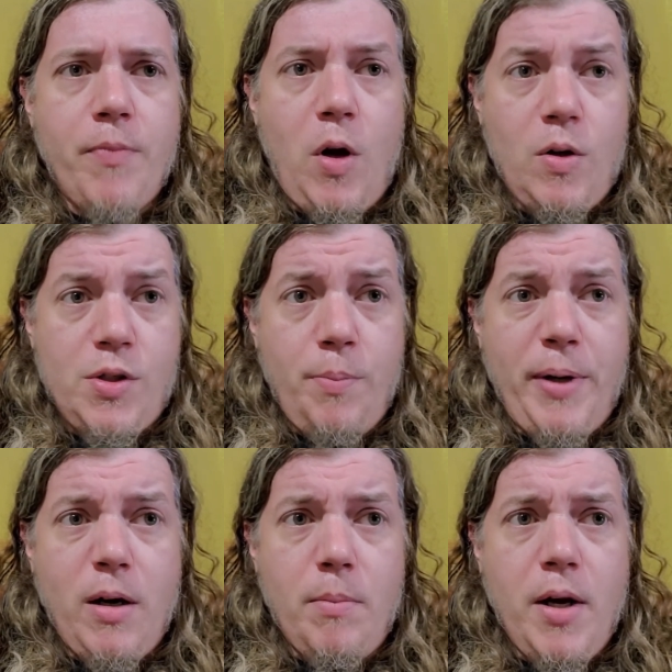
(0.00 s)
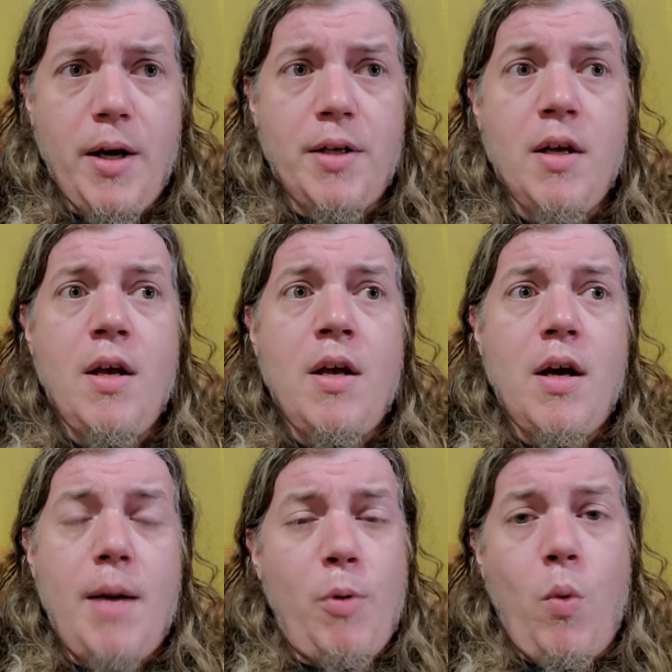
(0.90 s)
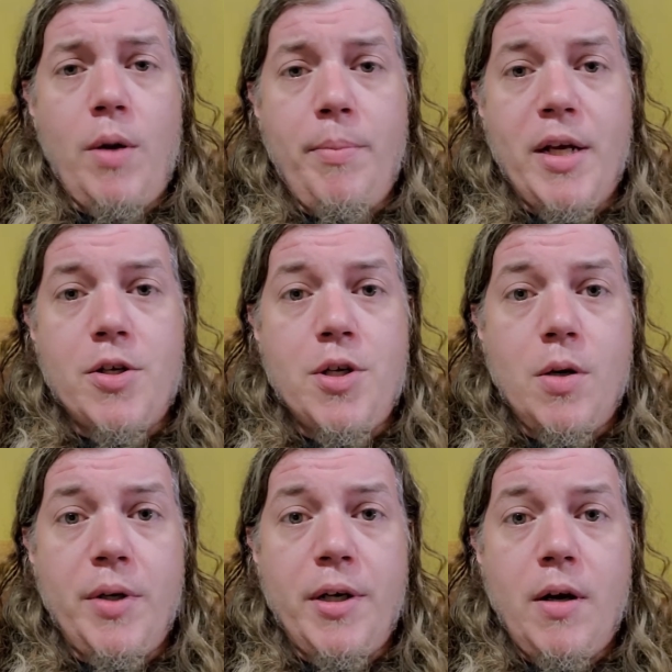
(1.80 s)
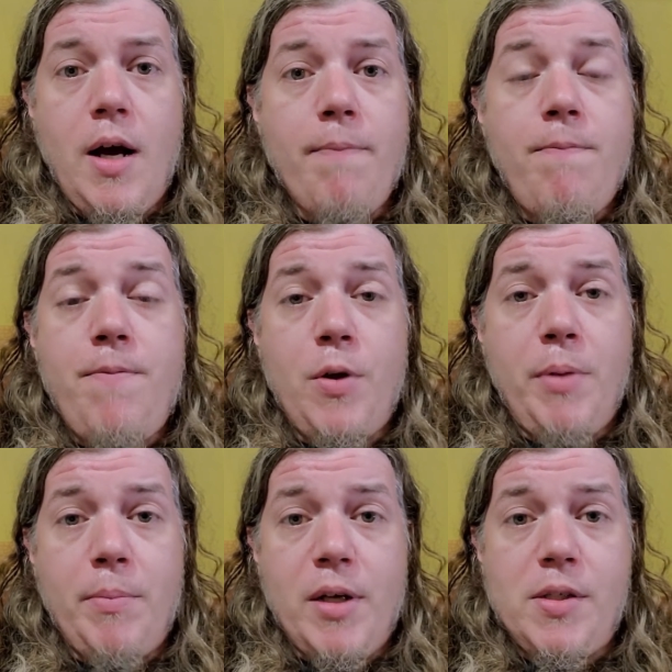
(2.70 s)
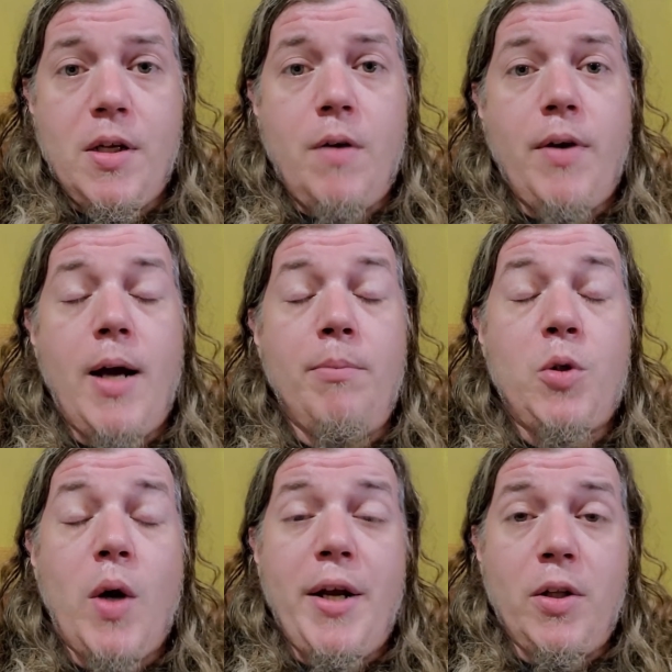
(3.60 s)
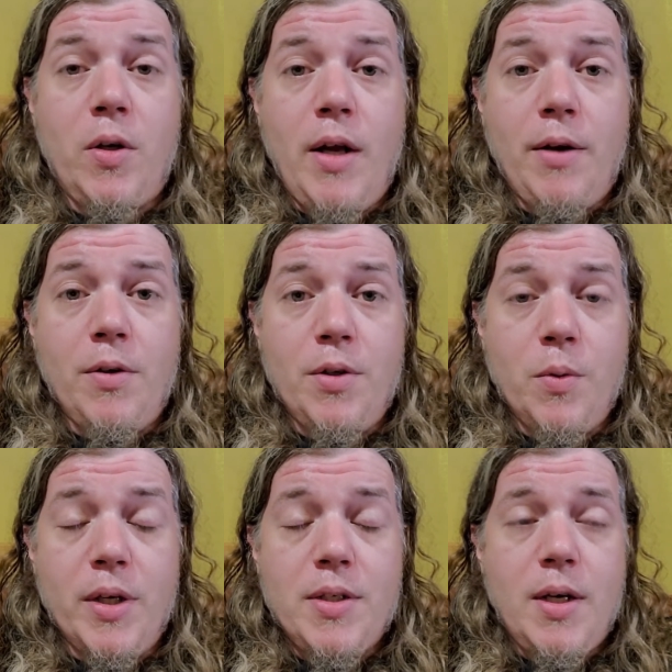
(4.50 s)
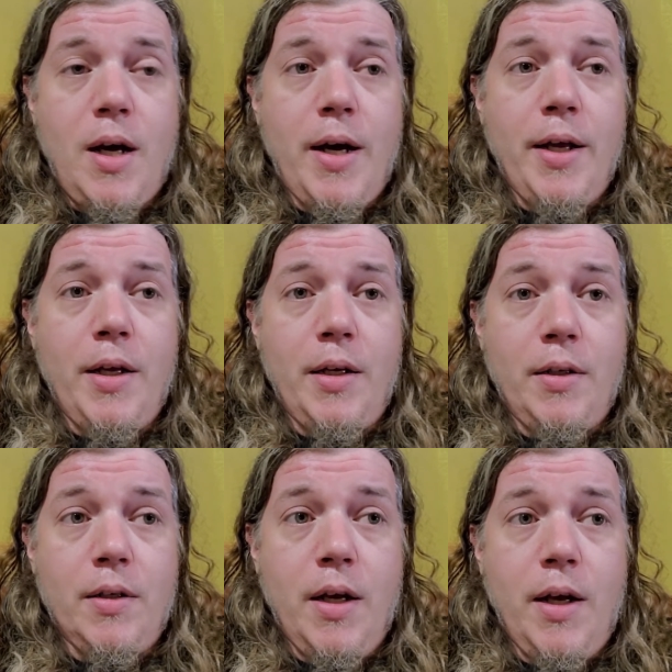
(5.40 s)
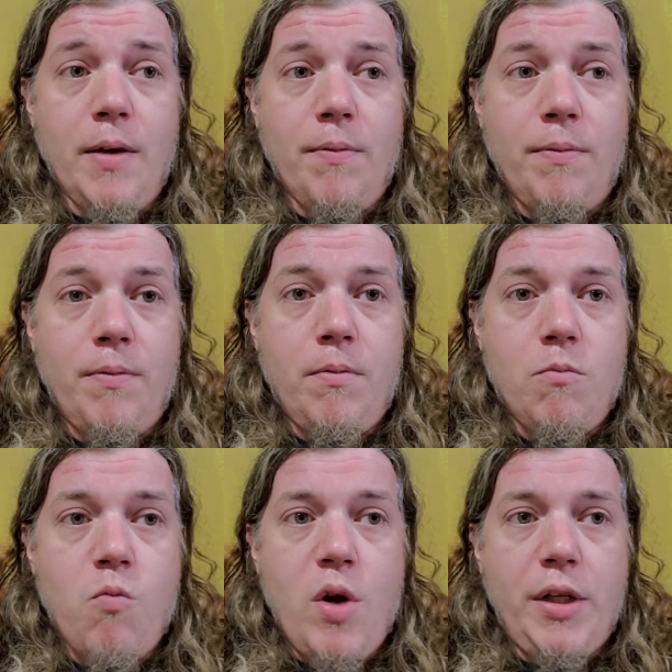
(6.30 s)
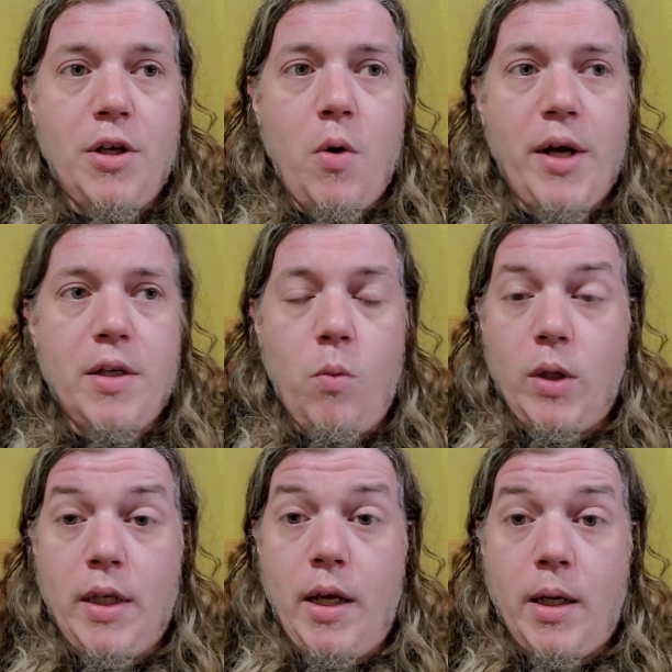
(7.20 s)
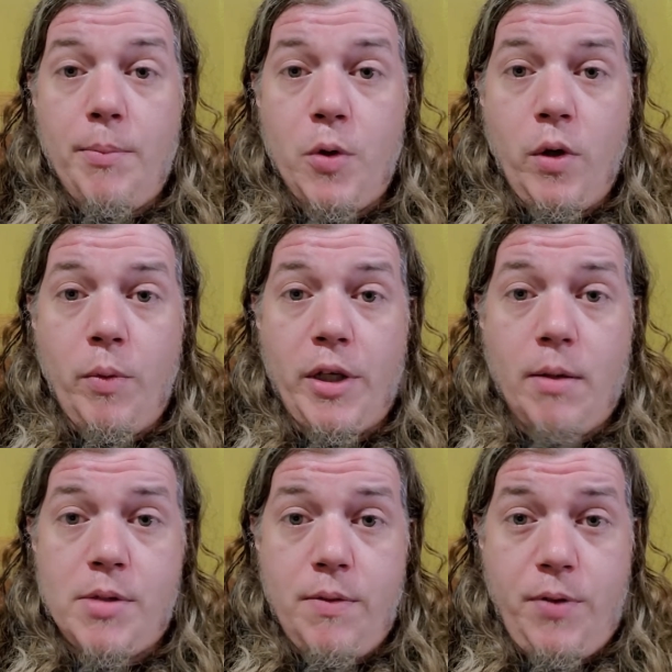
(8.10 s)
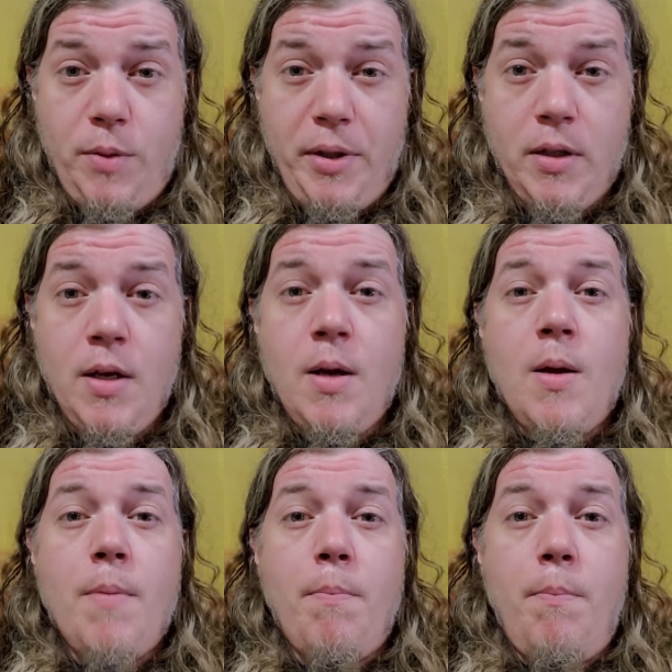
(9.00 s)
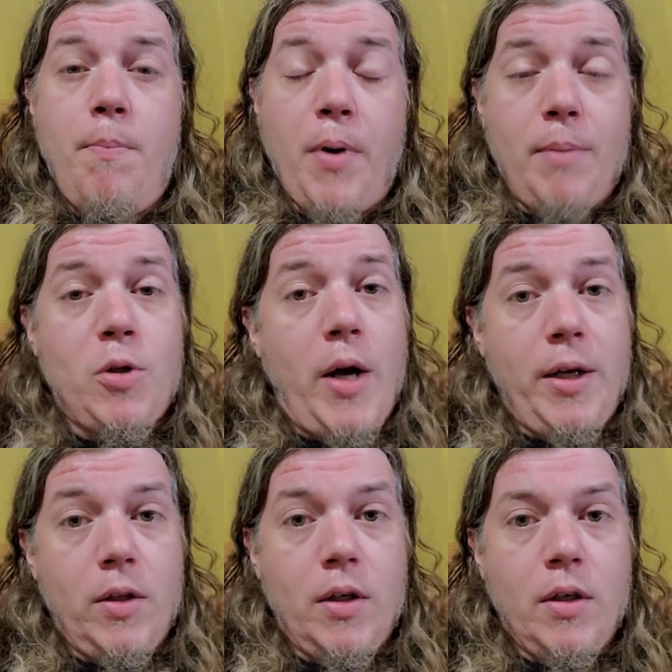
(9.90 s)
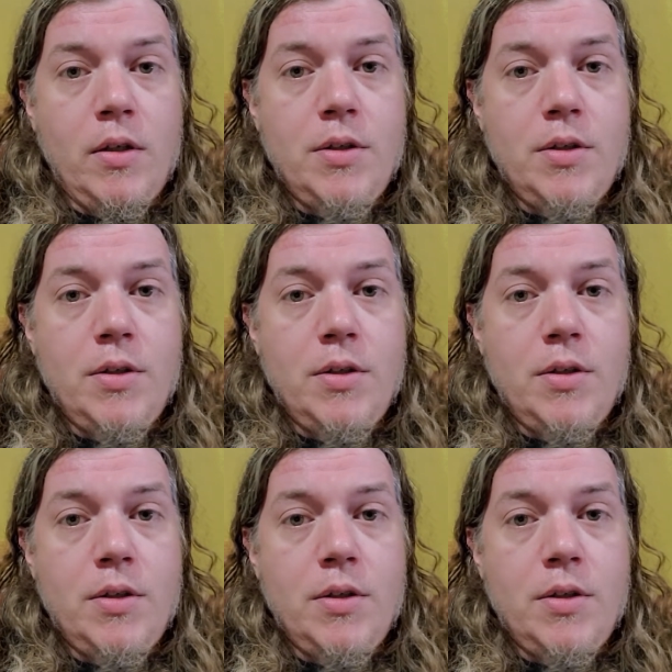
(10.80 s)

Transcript: Also bear in mind, I'm a one-man show here. I'm filming myself. I'm trying to learn how to do it. I have really no idea what the heck I'm doing when it comes to filming, but I'm trying to learn.